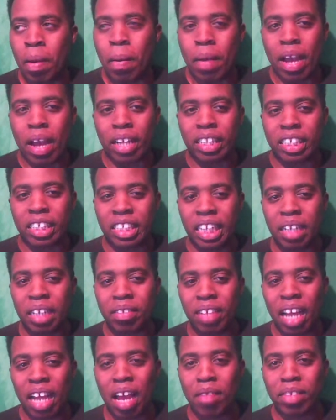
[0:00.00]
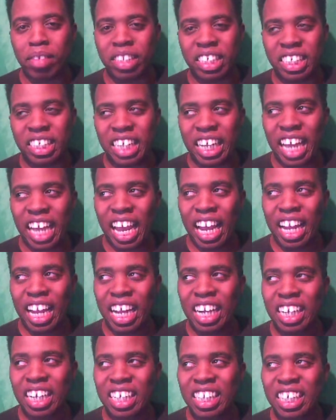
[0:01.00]
At the same time, it's just like, hey,
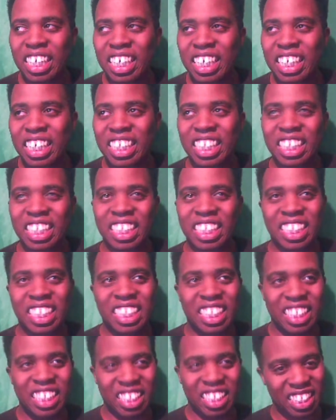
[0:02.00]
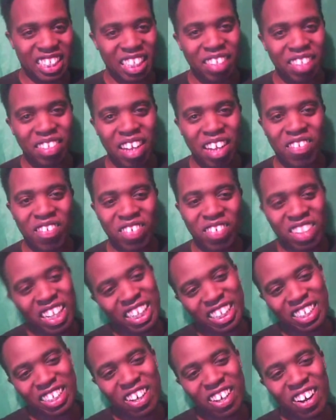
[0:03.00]
there's the same time,
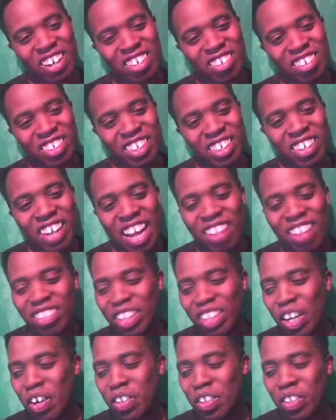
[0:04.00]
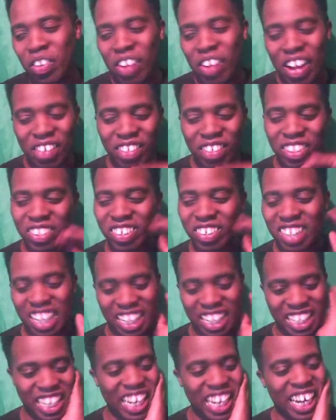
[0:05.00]
Lucky Star, you don't have to do a lot
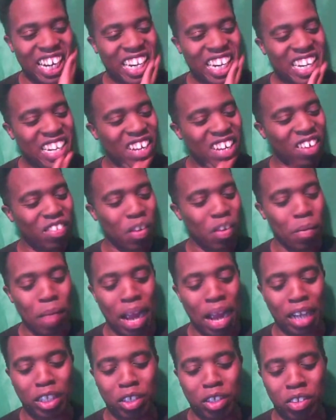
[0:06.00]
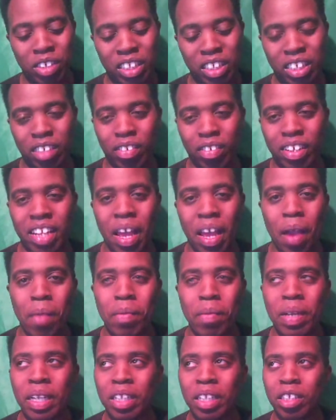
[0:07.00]
of digging on their backstories and stuff like that. I
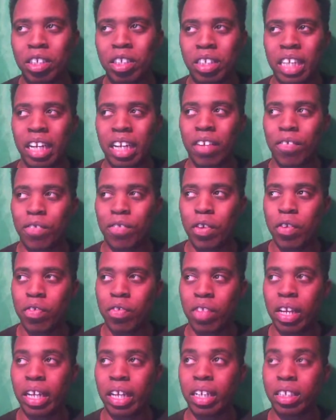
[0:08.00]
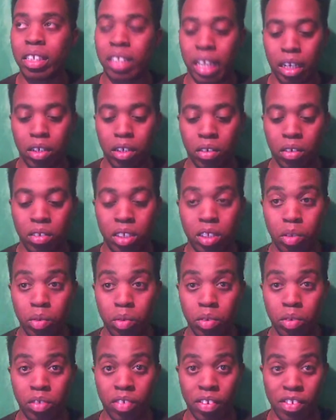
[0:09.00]
mean, there's like a few things, like
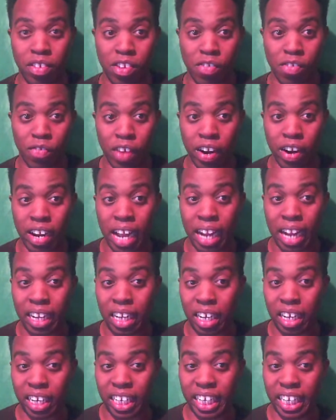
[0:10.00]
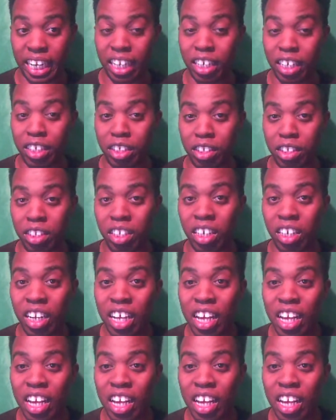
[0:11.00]
Konato is a very iconic character.